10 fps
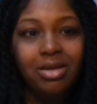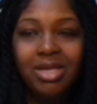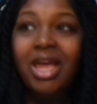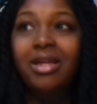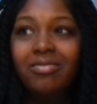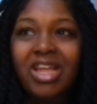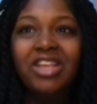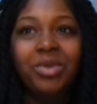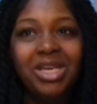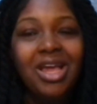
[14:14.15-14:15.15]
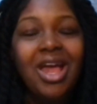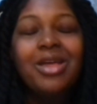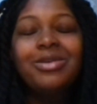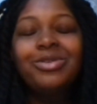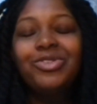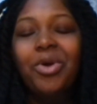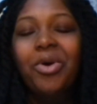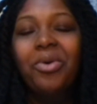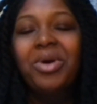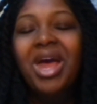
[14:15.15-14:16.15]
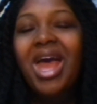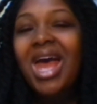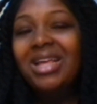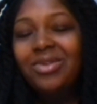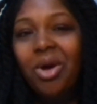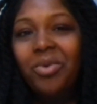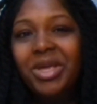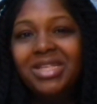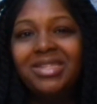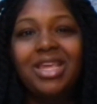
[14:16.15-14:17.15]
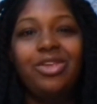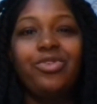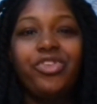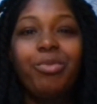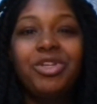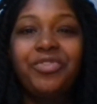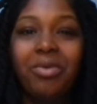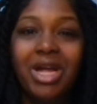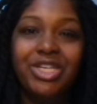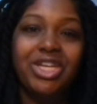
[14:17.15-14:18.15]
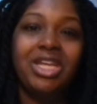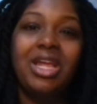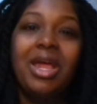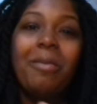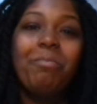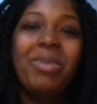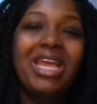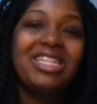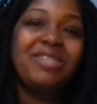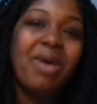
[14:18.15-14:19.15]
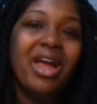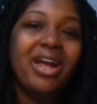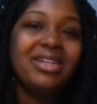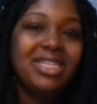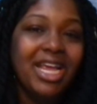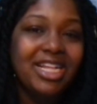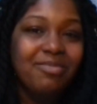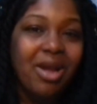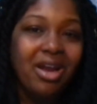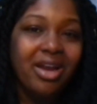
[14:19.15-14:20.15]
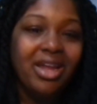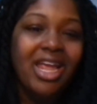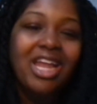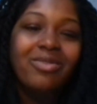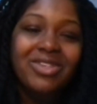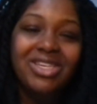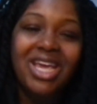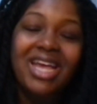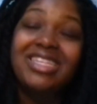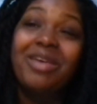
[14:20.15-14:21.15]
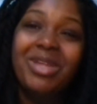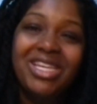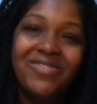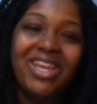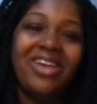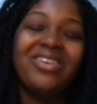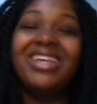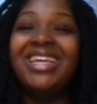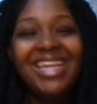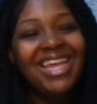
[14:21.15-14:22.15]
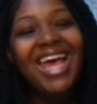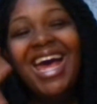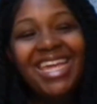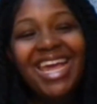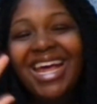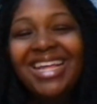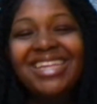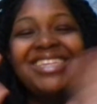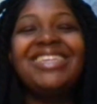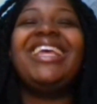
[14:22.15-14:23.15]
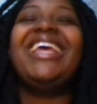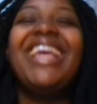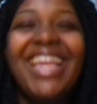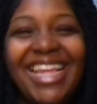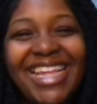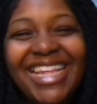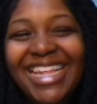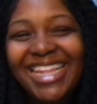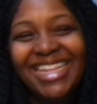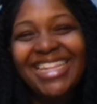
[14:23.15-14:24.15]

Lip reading: Yeah, next week. So as always, thank you so much for watching. Be inspired, stay inspiring, and I will see you guys in my next video. Annyeong!